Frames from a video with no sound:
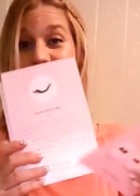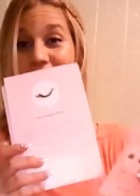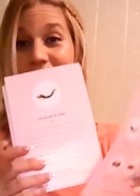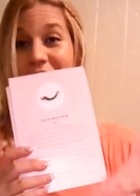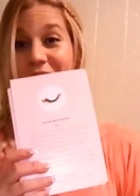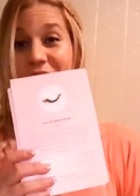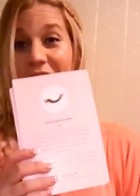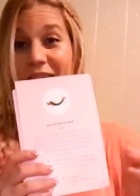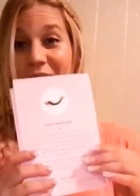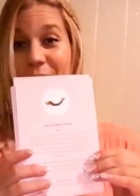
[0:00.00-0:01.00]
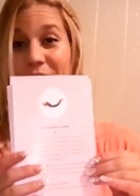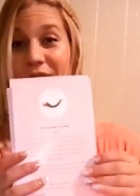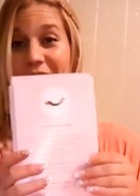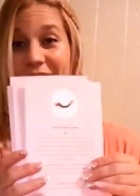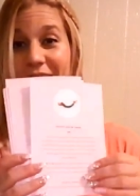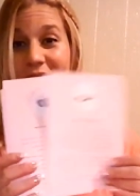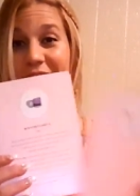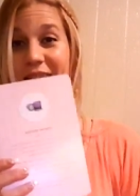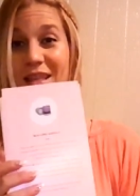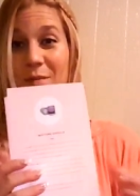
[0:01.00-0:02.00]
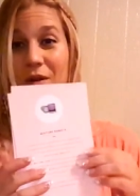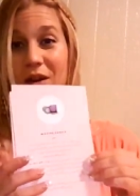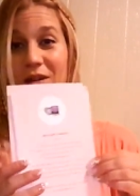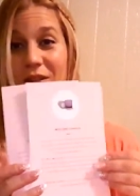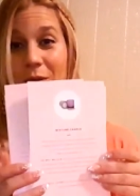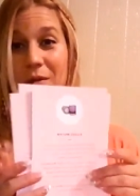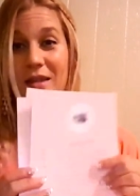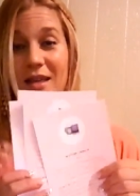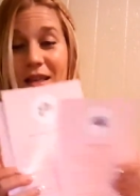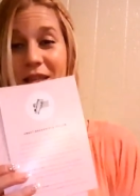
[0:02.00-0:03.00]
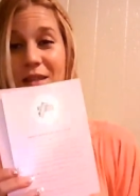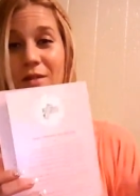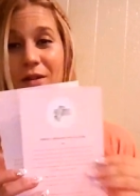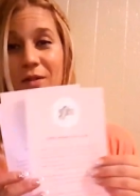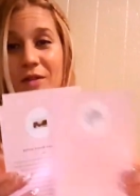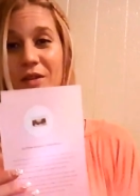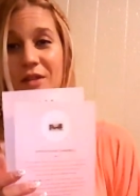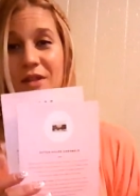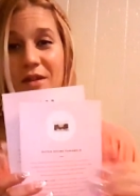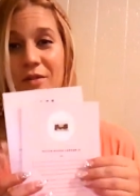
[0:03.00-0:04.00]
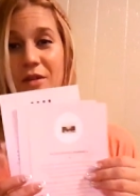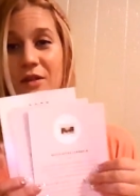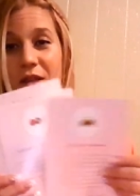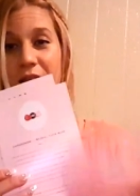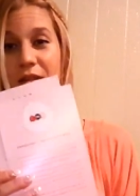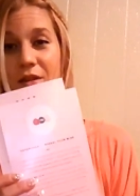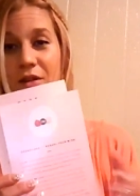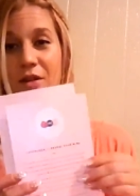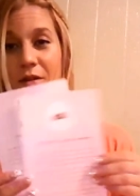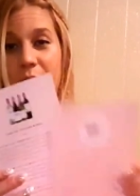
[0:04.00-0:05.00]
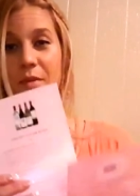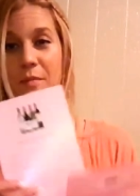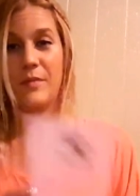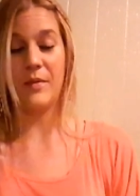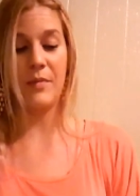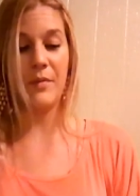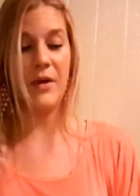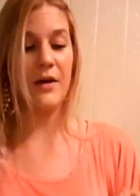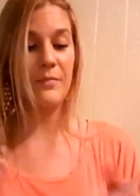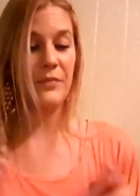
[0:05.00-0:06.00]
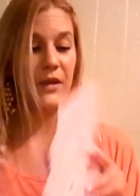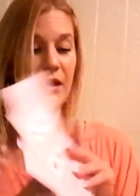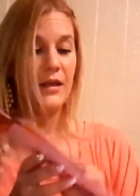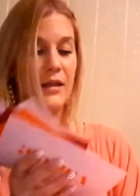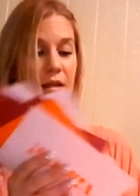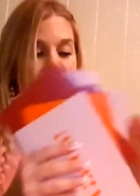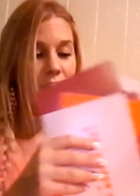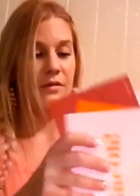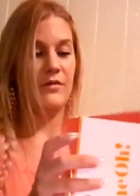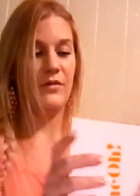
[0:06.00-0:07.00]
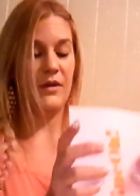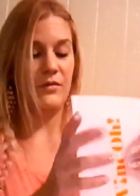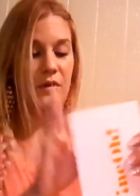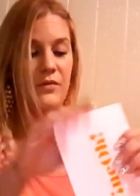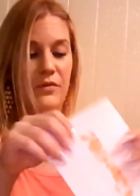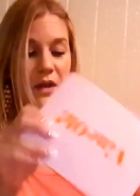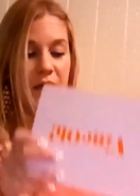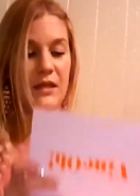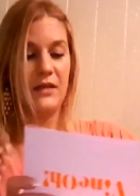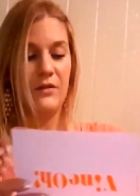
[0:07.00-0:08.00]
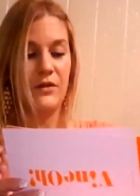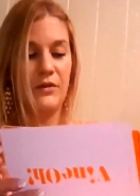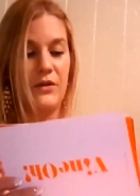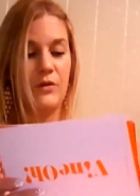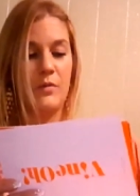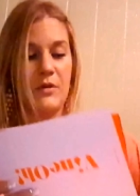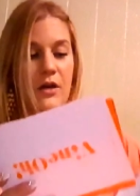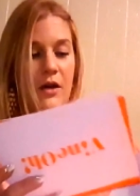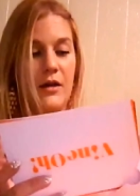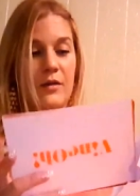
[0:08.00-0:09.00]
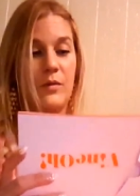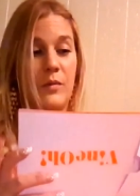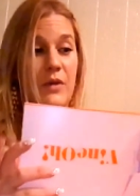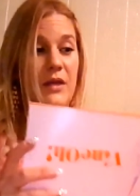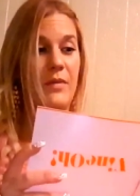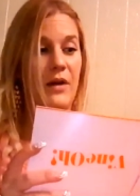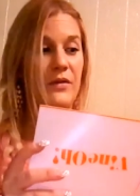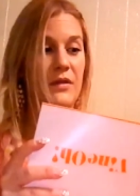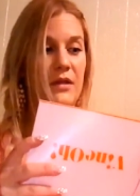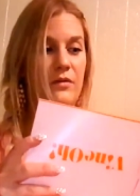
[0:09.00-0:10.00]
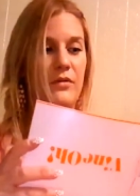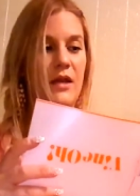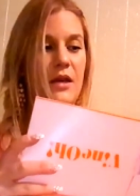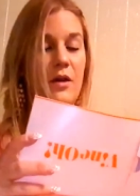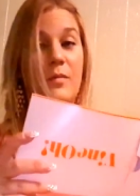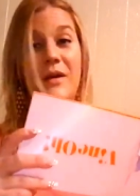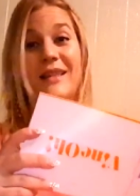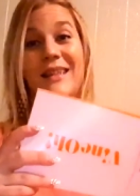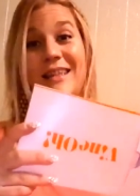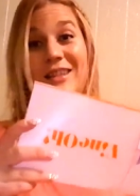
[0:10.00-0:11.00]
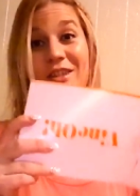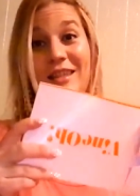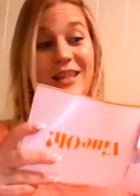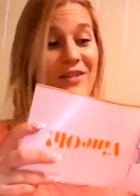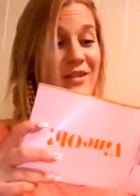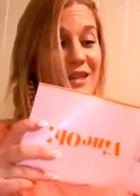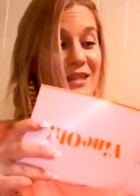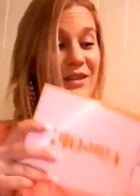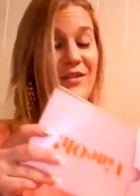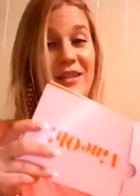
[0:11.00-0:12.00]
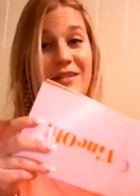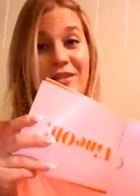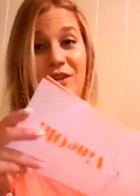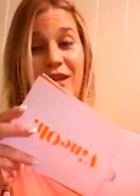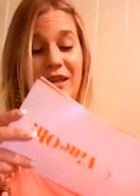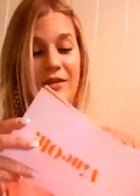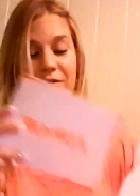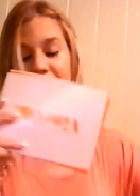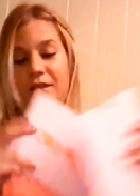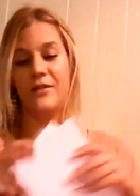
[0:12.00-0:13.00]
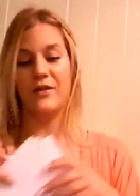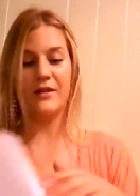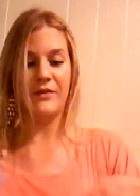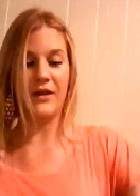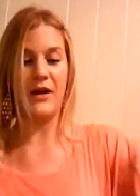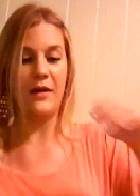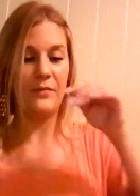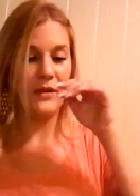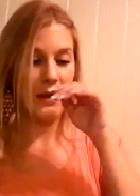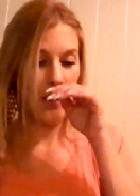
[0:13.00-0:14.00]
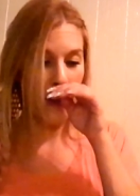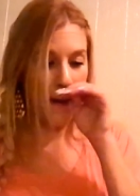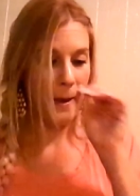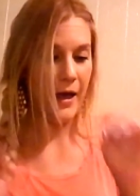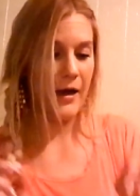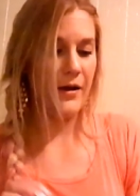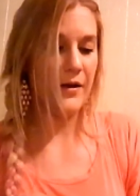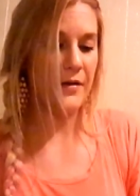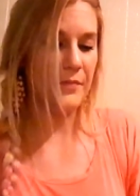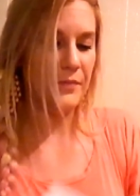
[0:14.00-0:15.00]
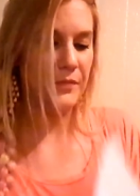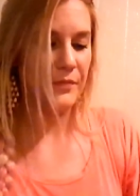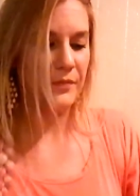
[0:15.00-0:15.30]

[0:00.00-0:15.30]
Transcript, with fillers: about each item in the box. So I'm excited to see what all this stuff looks like. So there you go. Blah, blah, blah. Fun, fun, fun. Little description cards. We'll read about the stuff later, but let's just get right to it and check it out. Whatever. Okay. Um,